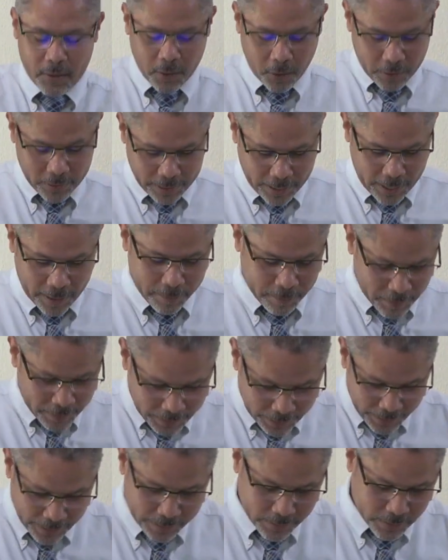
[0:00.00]
on
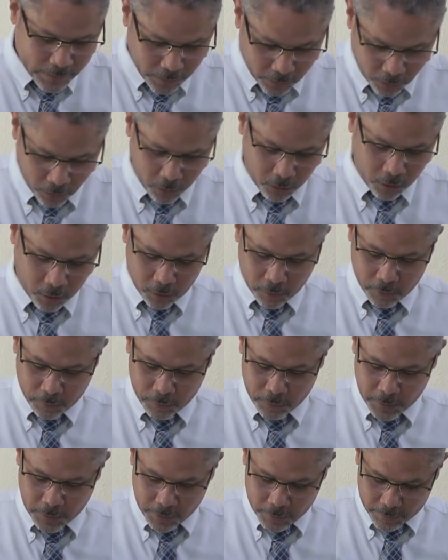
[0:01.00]
every letter of
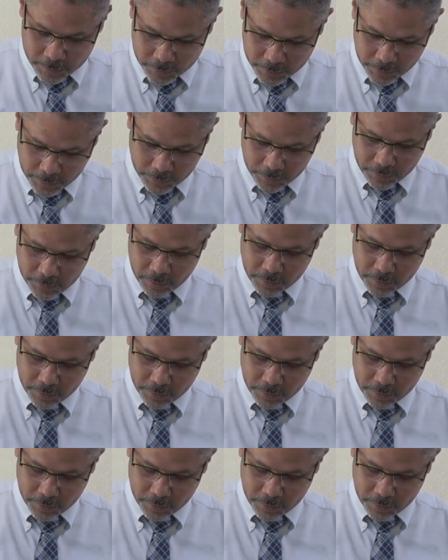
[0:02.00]
the